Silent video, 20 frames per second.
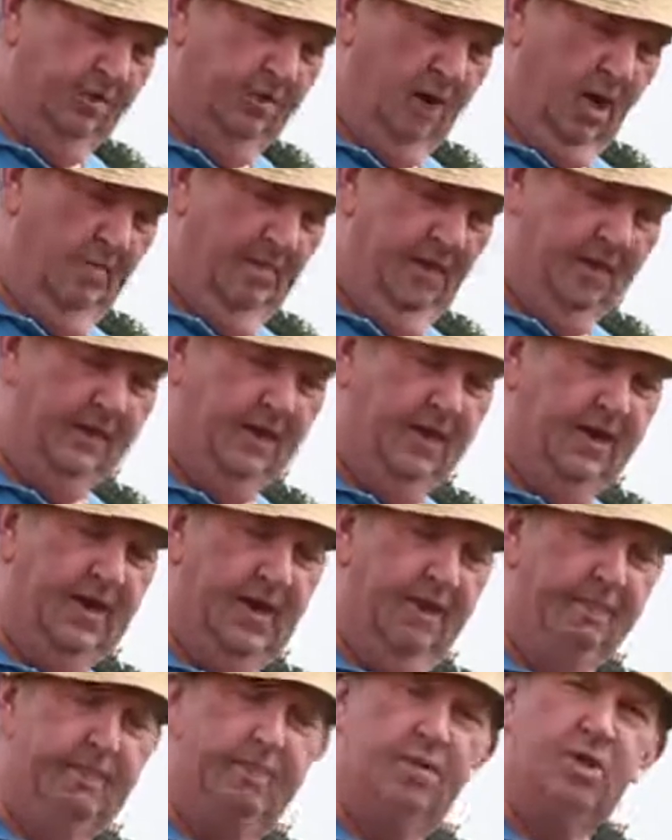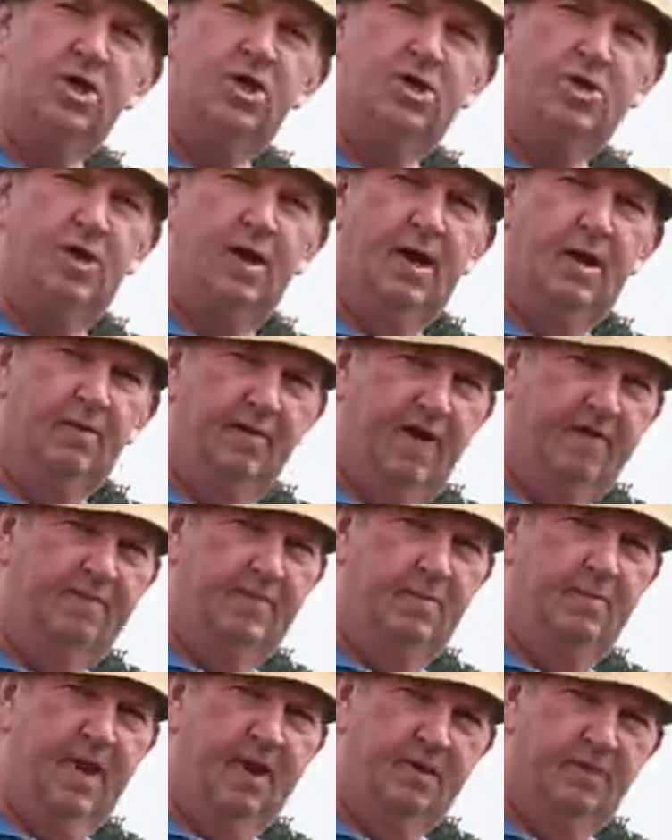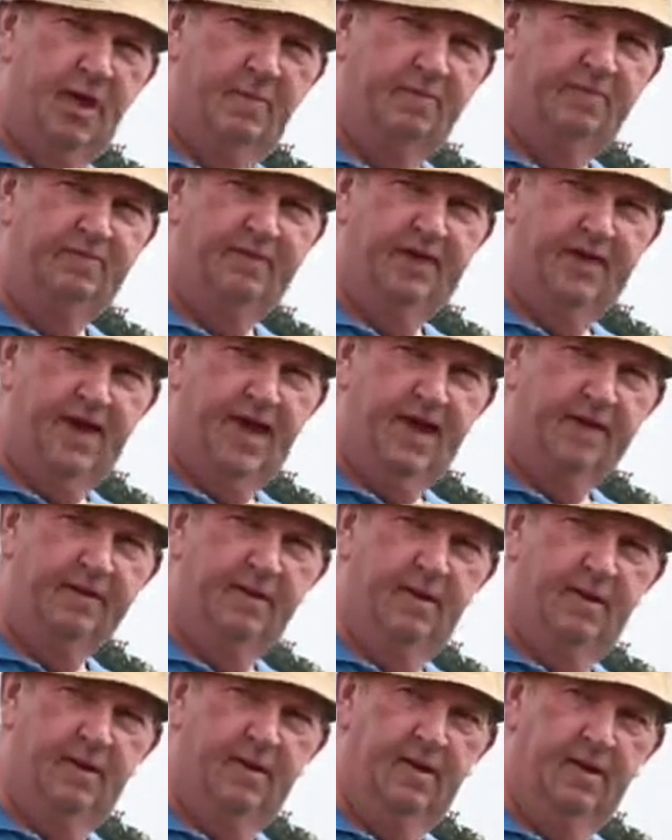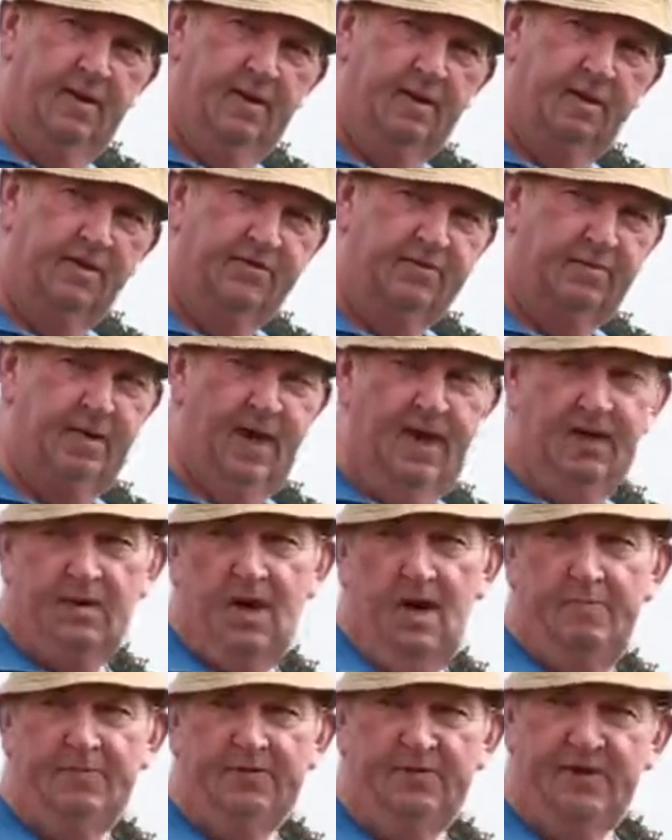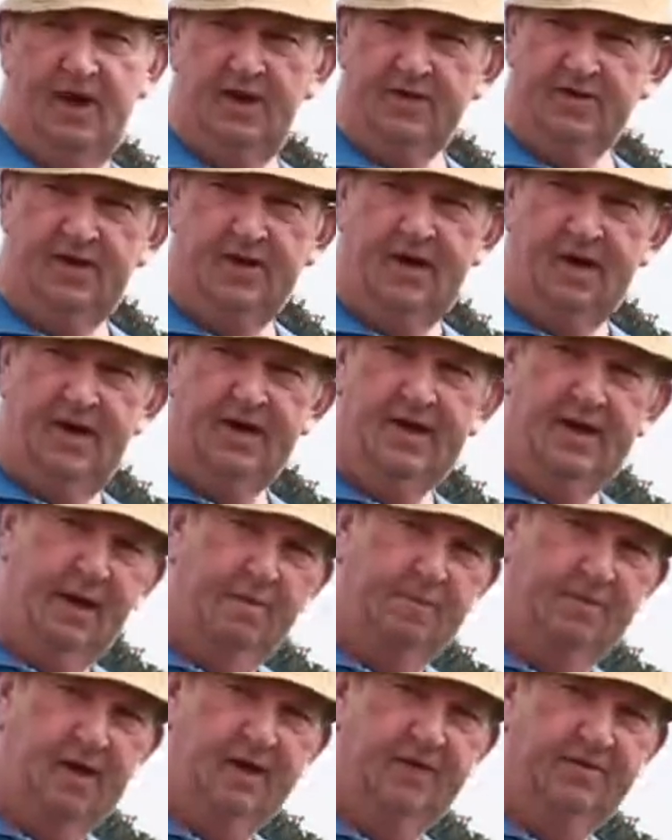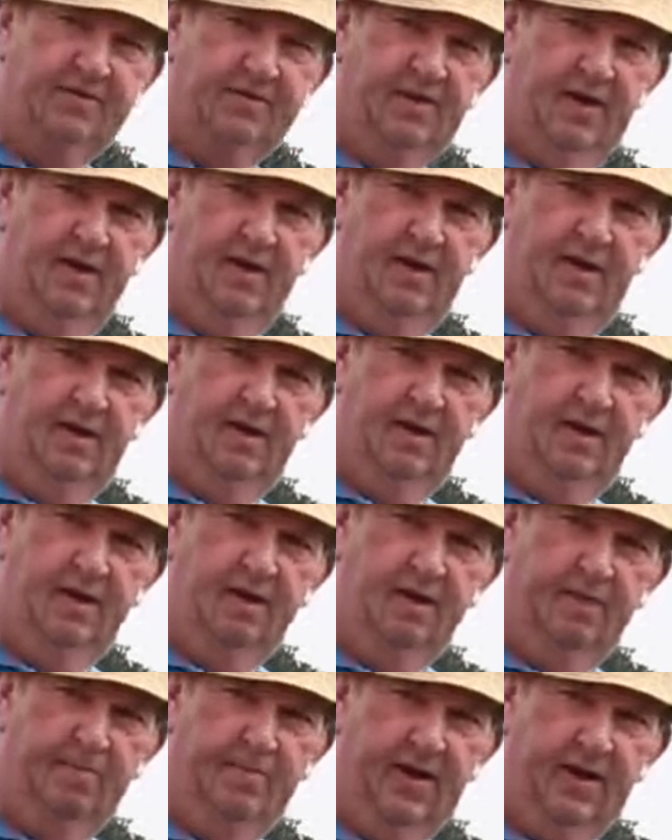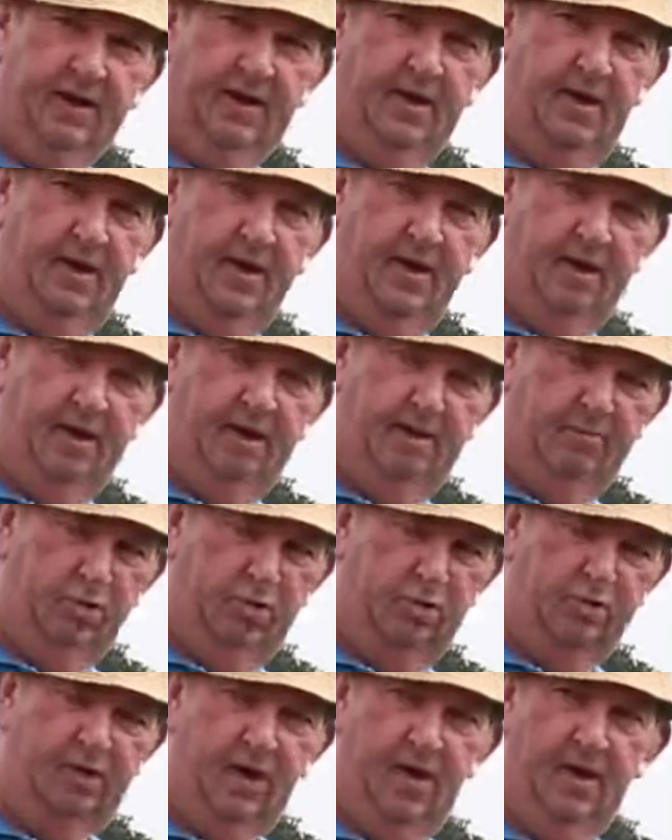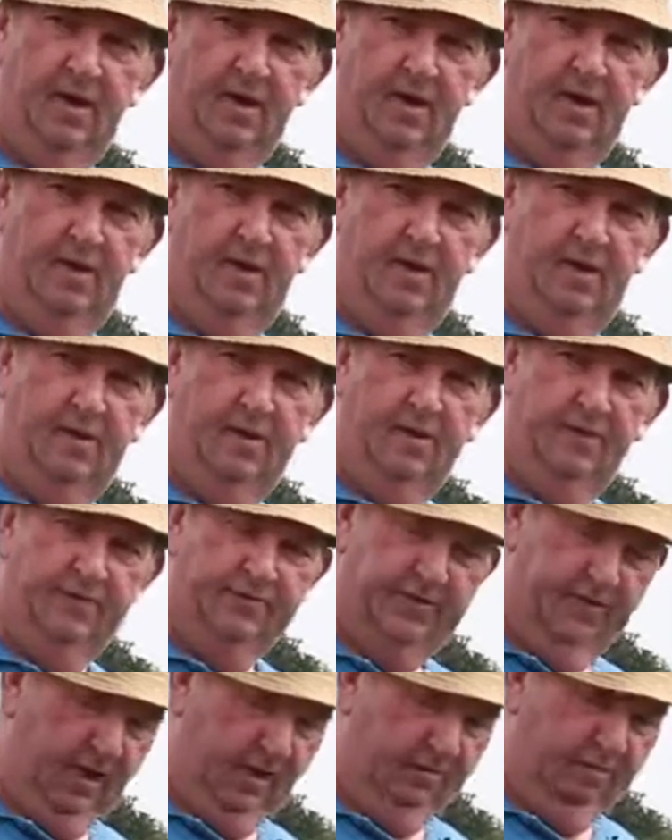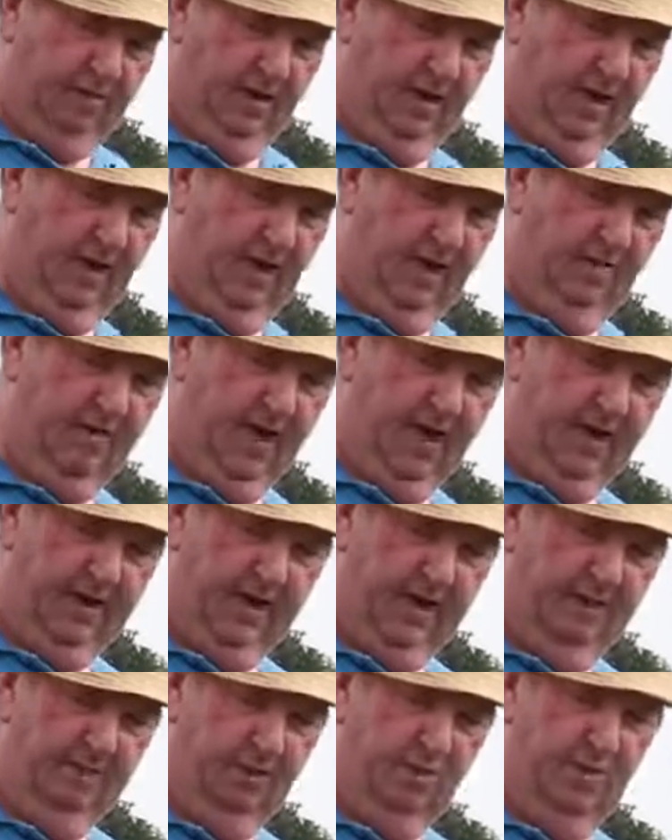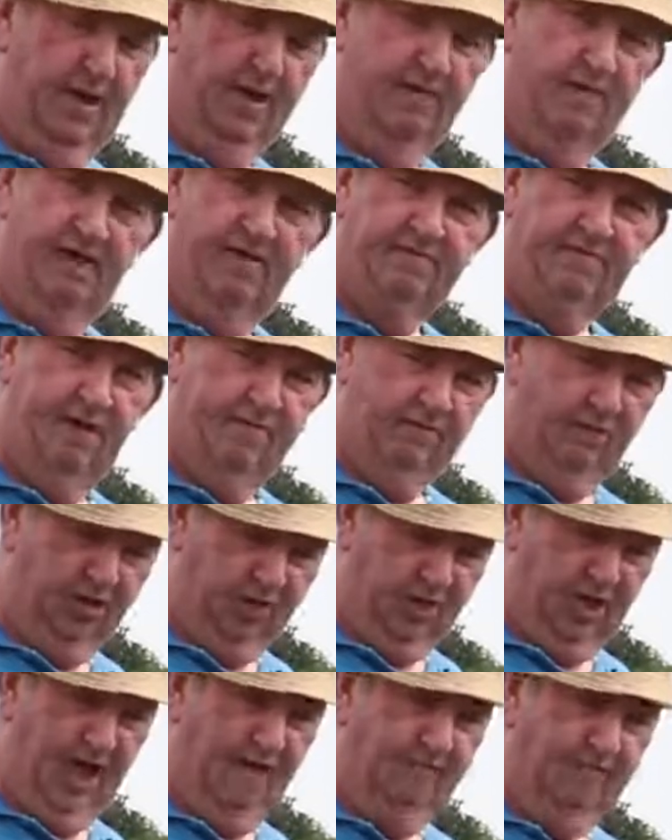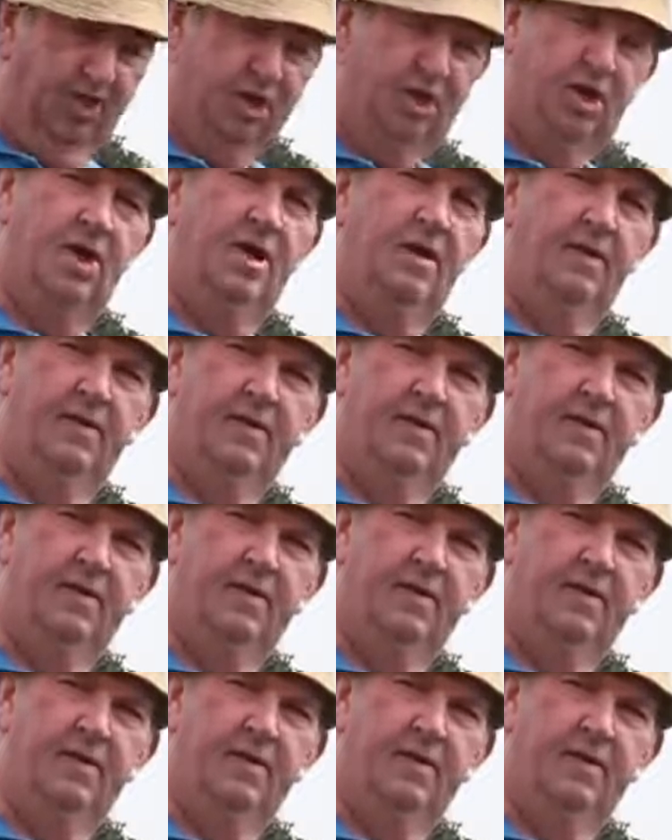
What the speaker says: So you're better to keep the British queen away from the main crop if you can, because the main crop is not as inclined to get blight, you see, the pink or the Rooster. So that's why I'd rather keep the queen away from, which I have this year.